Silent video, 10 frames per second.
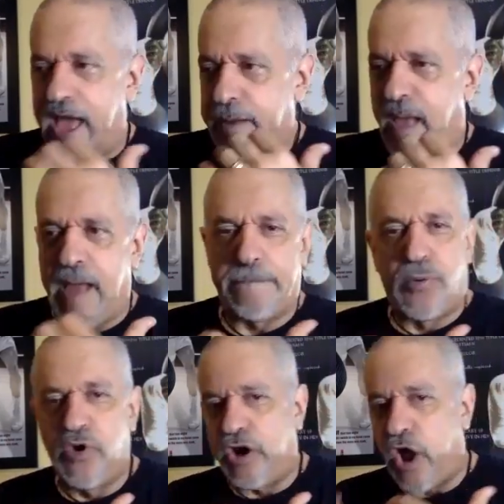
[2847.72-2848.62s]

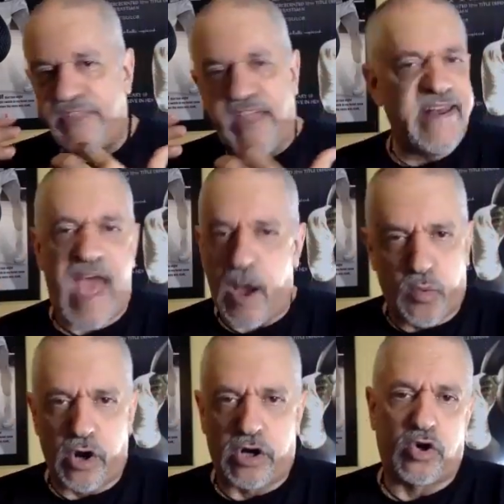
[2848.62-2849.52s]
and put it on the
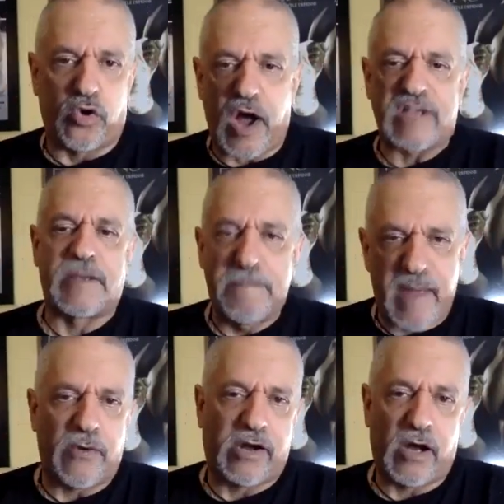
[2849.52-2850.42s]
network across
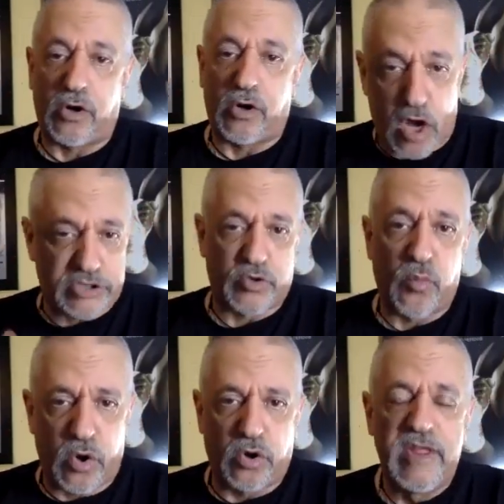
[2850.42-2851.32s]
America,
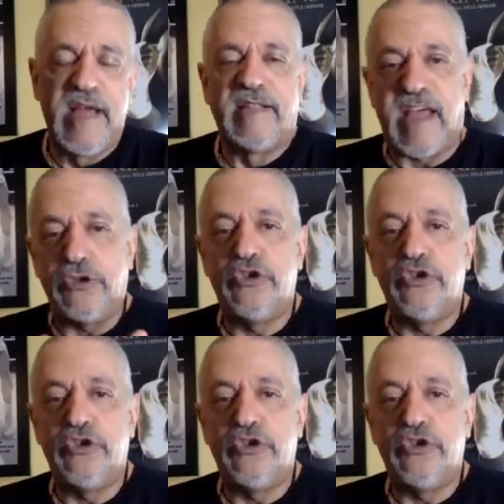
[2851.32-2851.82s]
across the world,